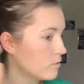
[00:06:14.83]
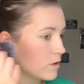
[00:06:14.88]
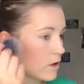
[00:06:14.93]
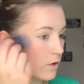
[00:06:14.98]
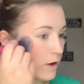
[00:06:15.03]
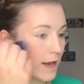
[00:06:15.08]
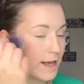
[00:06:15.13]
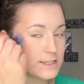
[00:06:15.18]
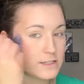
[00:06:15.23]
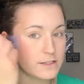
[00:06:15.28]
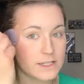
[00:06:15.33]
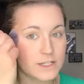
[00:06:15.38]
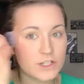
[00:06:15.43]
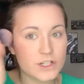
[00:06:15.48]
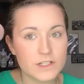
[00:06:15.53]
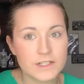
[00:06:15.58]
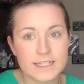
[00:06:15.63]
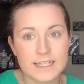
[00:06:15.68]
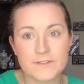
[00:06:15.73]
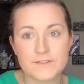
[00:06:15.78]
Okay, so this
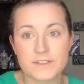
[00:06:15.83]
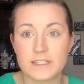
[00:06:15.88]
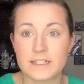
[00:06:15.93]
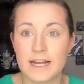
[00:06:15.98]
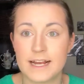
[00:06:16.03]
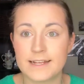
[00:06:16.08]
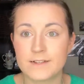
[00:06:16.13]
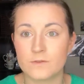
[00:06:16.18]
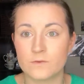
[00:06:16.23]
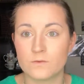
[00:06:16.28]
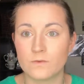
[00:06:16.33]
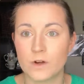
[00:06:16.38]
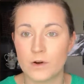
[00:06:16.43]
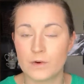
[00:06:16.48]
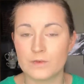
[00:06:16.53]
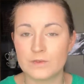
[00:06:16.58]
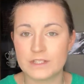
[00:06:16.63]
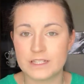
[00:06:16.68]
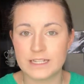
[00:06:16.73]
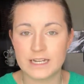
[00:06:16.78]
just gives a nice
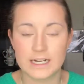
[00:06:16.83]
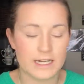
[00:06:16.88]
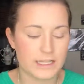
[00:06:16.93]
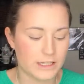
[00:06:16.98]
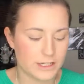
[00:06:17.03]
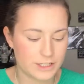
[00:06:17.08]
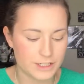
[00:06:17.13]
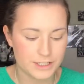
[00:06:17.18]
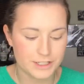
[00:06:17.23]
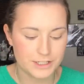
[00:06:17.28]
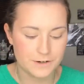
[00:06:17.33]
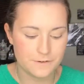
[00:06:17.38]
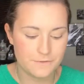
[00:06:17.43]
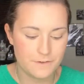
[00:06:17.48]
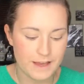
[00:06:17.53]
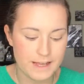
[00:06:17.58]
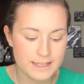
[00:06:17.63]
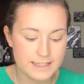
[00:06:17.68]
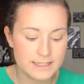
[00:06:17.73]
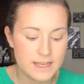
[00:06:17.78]
rosy color to your
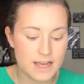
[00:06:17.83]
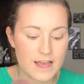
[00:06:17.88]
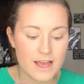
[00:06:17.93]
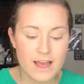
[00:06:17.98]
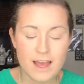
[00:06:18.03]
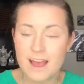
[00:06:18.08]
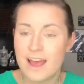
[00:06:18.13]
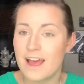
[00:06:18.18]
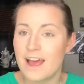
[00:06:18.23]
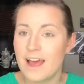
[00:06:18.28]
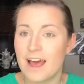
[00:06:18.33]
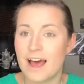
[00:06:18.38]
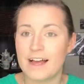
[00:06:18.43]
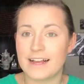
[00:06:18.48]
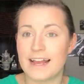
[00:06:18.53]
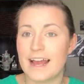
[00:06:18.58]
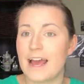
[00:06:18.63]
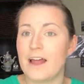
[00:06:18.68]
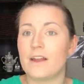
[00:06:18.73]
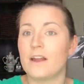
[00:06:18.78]
face.
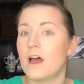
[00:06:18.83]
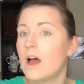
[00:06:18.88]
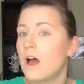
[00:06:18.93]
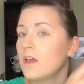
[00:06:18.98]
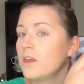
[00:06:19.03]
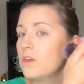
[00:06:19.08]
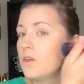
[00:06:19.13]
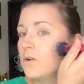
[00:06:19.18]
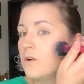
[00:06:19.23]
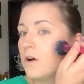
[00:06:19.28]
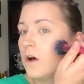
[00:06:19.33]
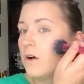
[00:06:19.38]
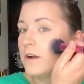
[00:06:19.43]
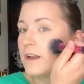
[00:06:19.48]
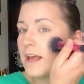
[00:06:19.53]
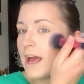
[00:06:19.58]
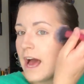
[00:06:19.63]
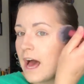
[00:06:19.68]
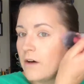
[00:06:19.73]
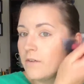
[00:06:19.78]
Again, you
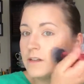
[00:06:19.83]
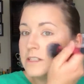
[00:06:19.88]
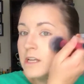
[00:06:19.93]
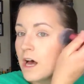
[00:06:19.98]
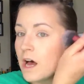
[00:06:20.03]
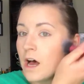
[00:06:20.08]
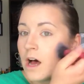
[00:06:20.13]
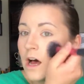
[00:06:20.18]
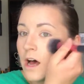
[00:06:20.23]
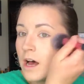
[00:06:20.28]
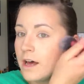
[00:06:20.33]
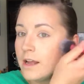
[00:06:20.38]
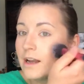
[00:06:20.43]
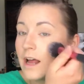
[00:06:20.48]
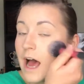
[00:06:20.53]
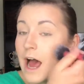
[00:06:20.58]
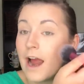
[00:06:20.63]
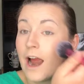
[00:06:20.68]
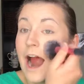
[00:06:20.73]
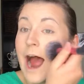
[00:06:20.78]
already have a ton,
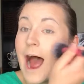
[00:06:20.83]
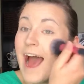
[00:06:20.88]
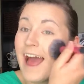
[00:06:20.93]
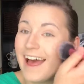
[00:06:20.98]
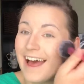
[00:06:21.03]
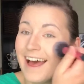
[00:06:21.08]
I,